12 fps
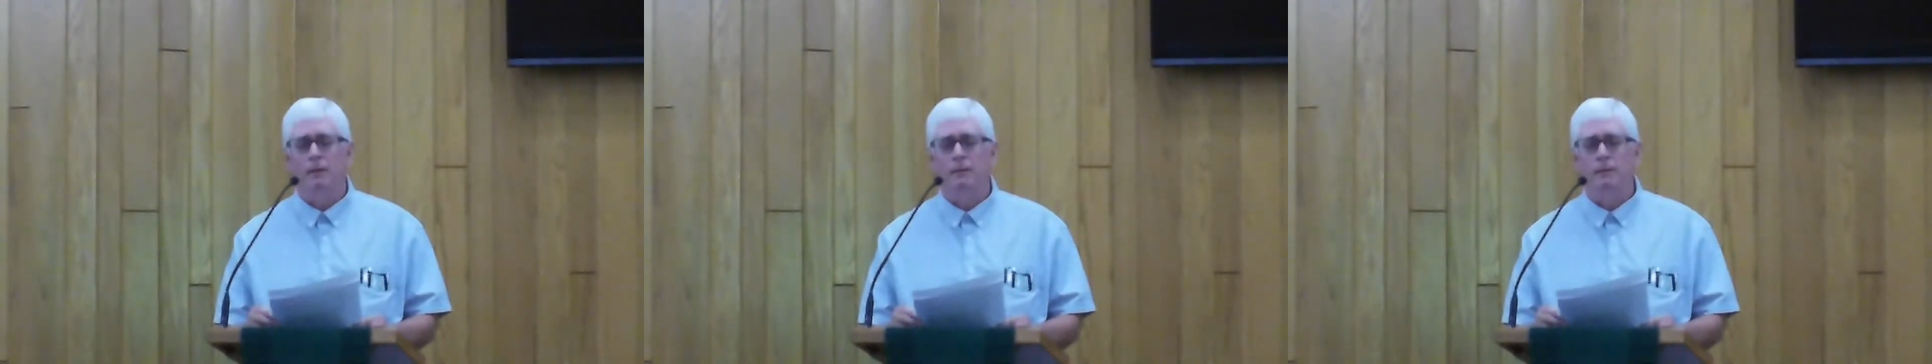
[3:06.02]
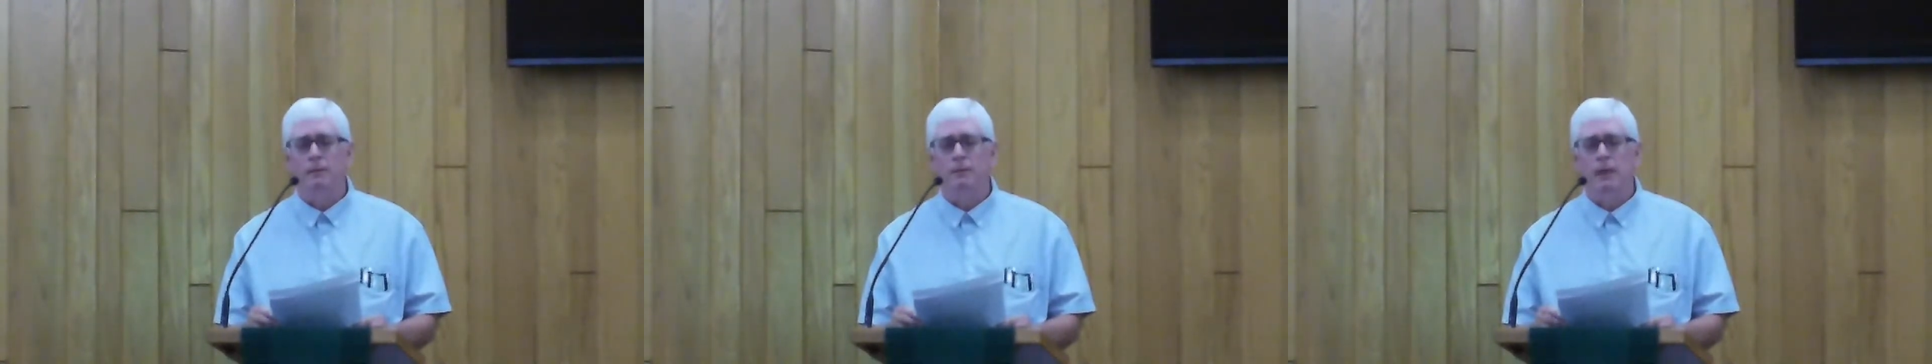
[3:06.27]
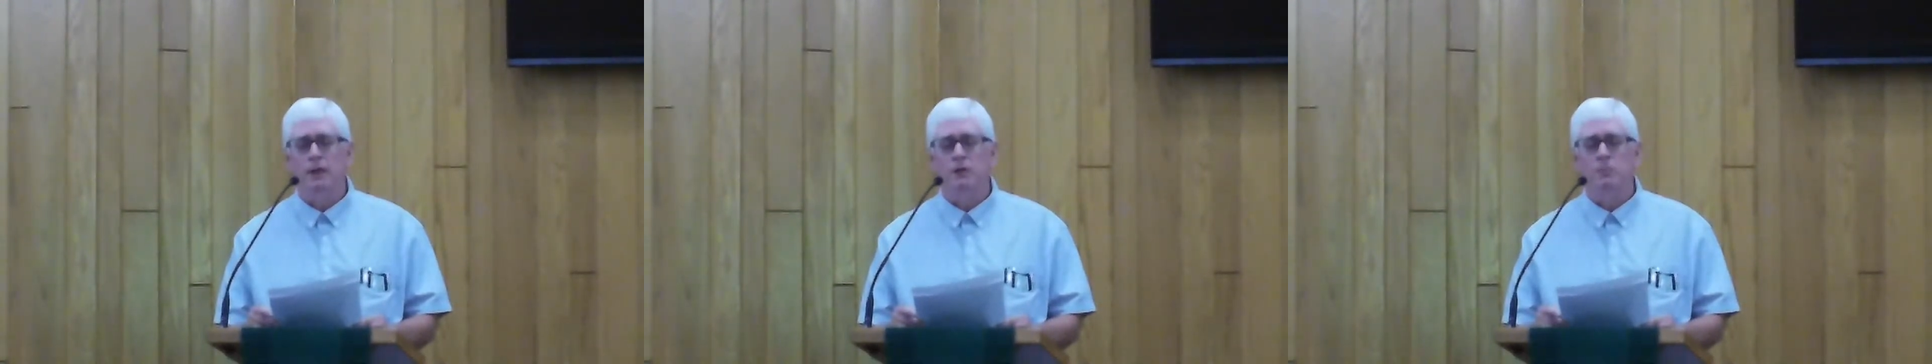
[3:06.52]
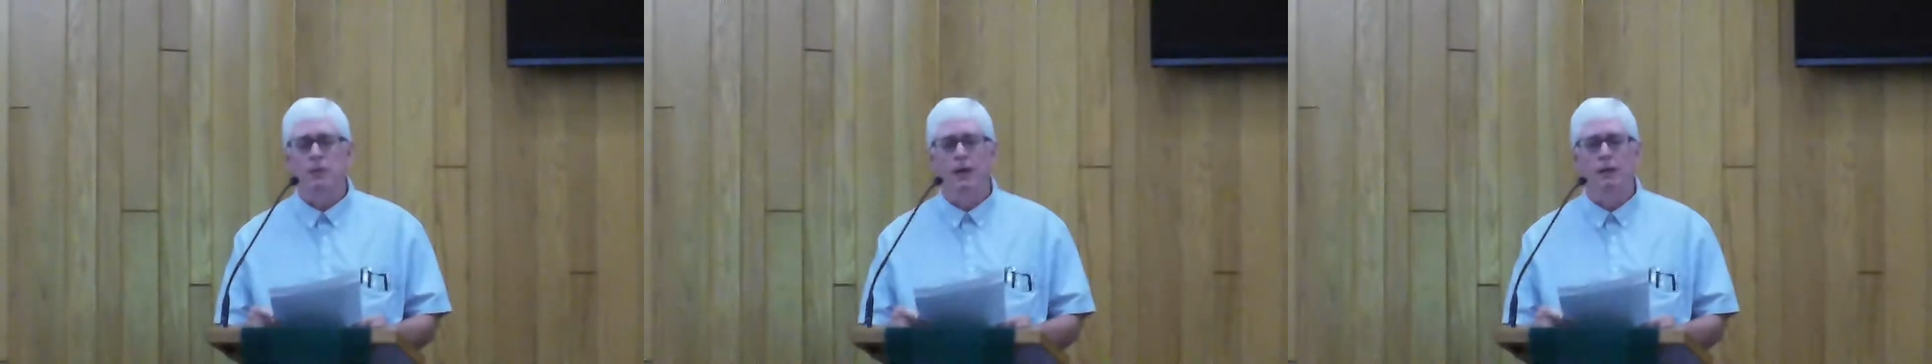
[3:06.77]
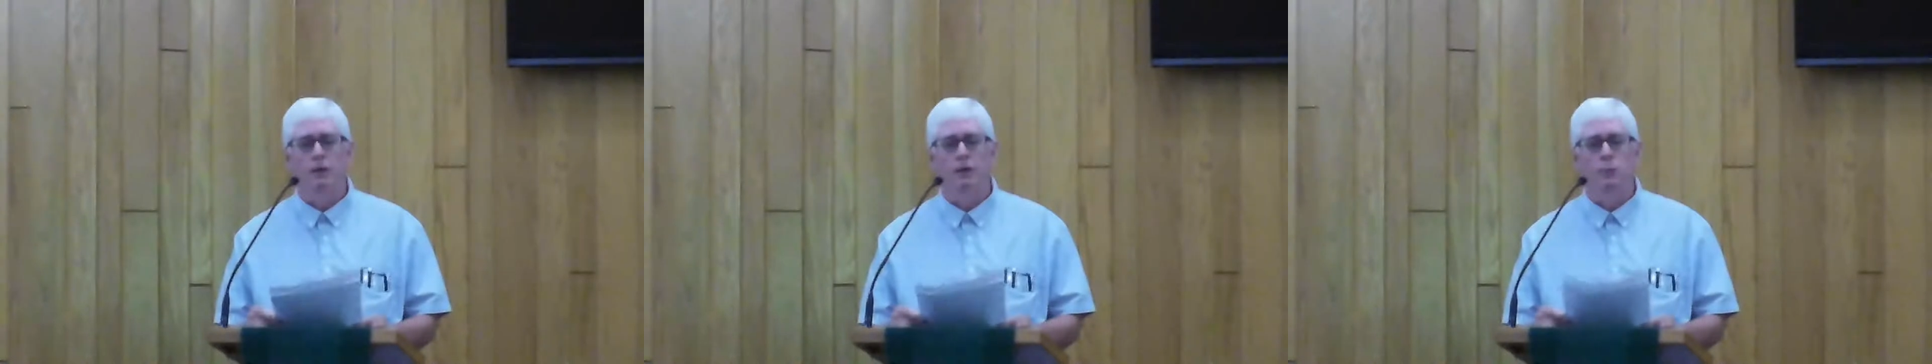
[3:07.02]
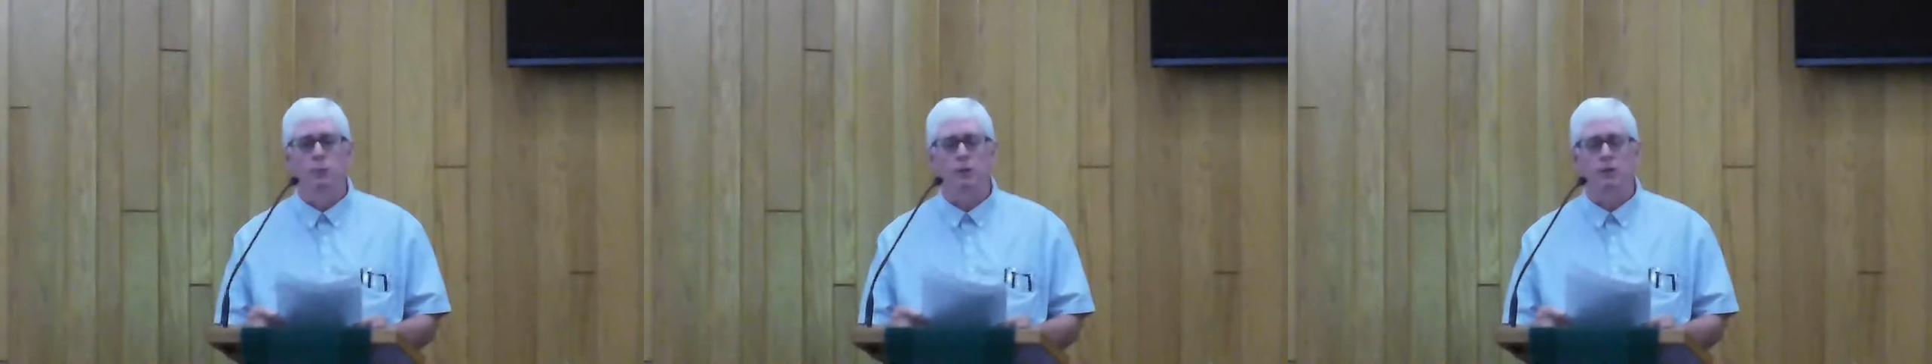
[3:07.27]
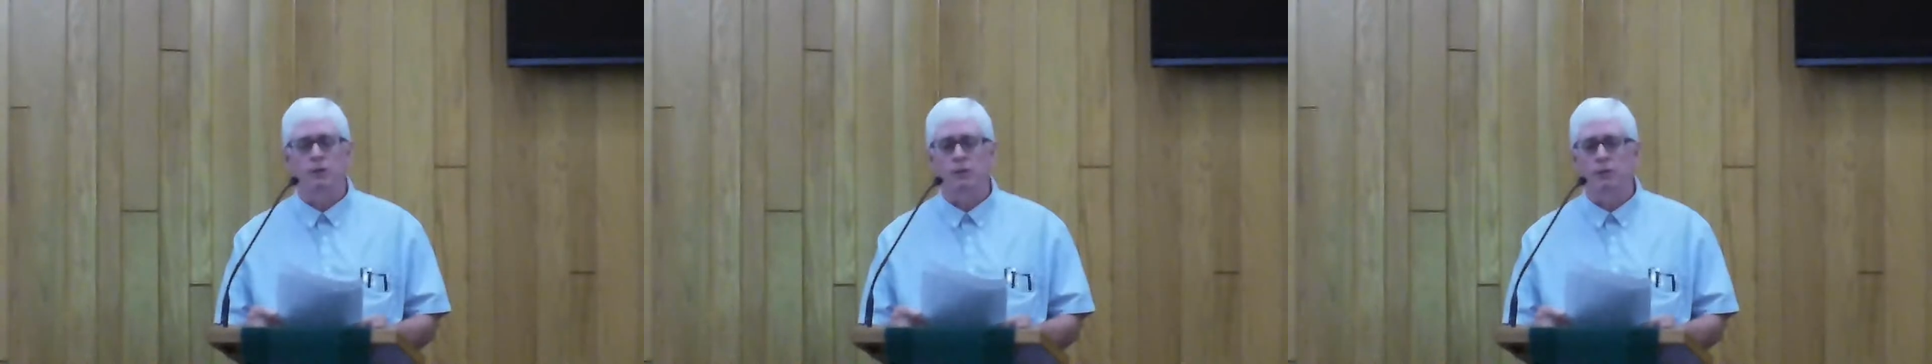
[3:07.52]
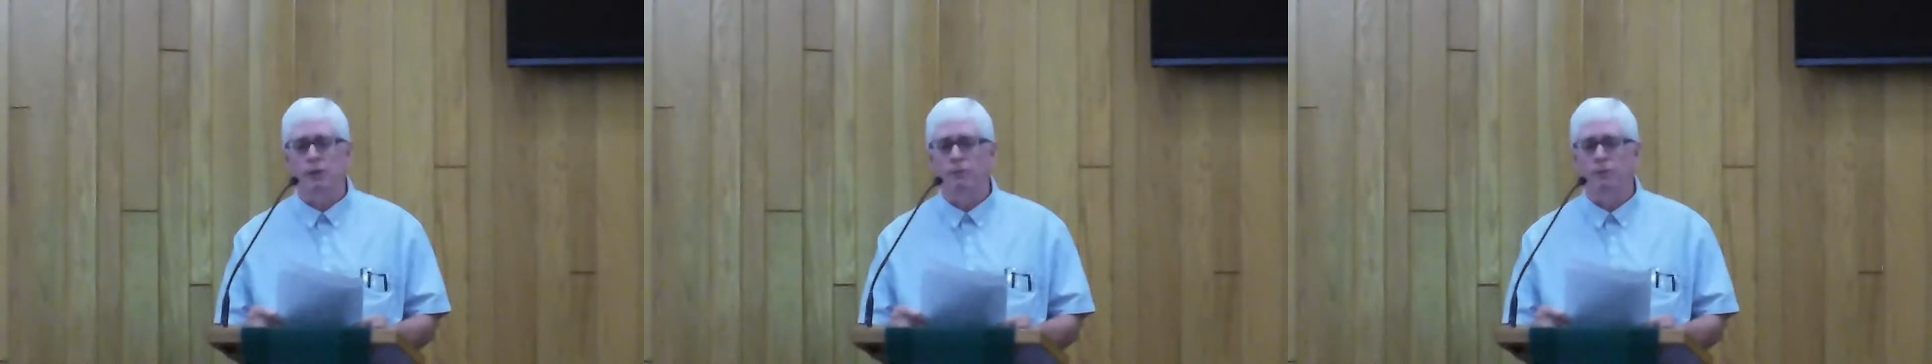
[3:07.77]
SBA loan, which is
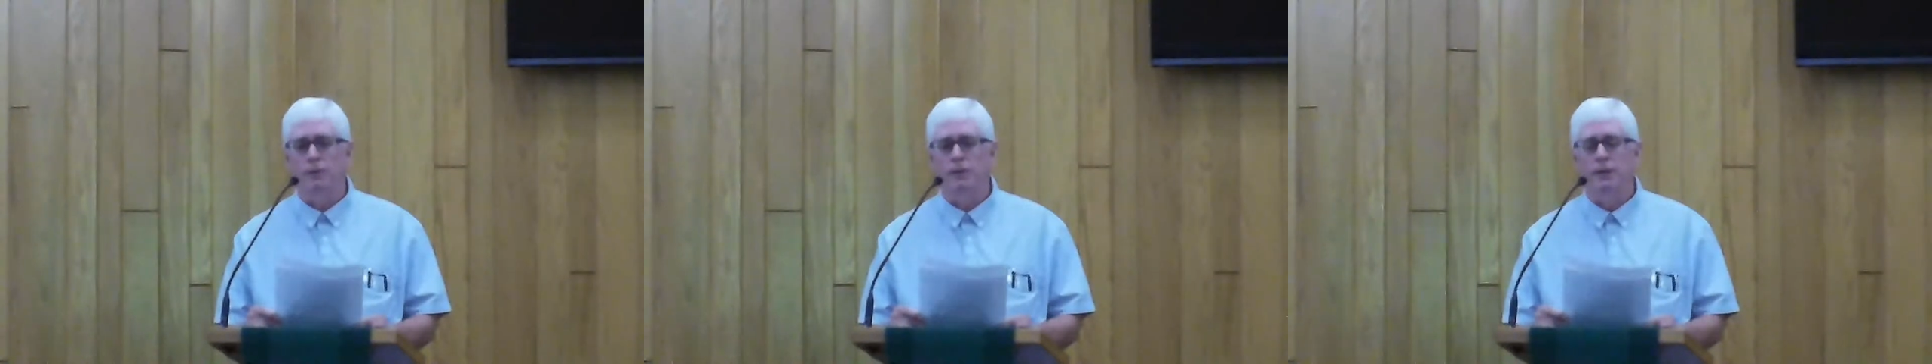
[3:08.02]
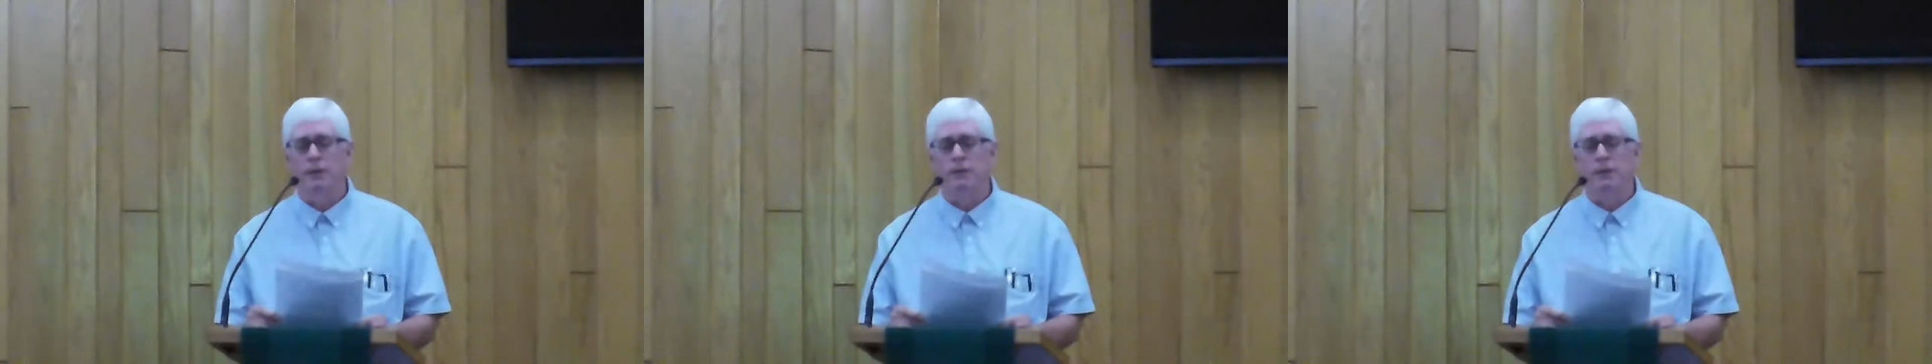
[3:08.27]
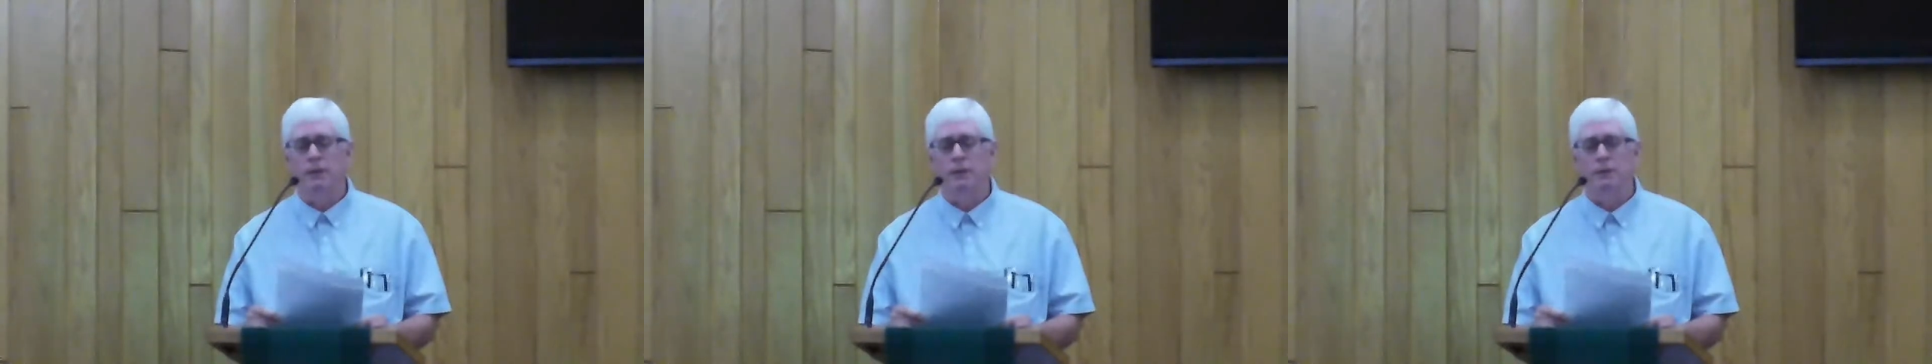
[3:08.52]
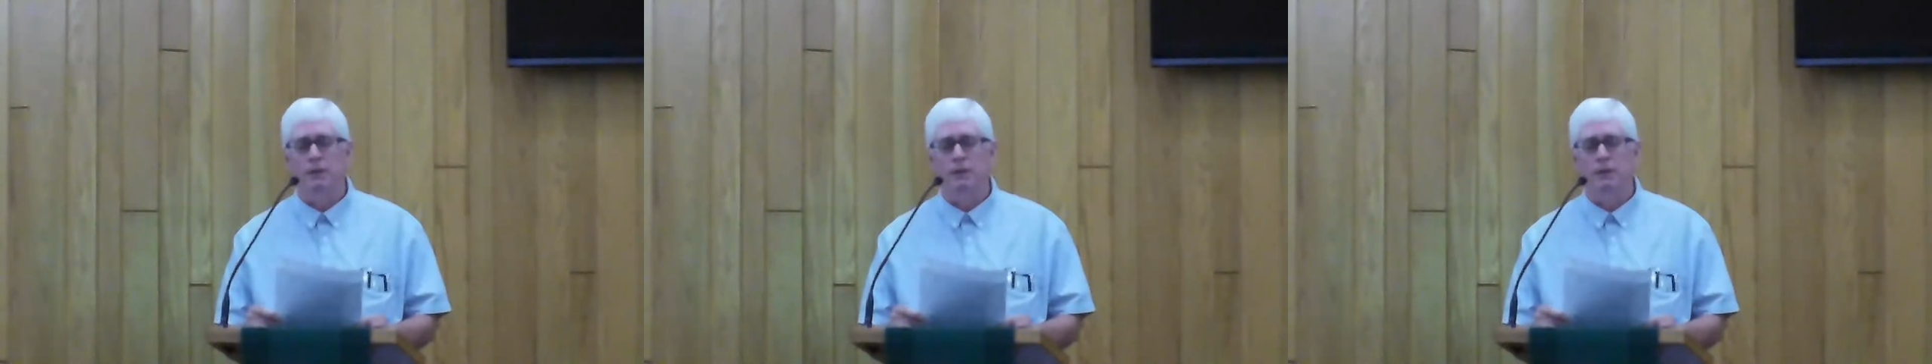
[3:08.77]
$34,000,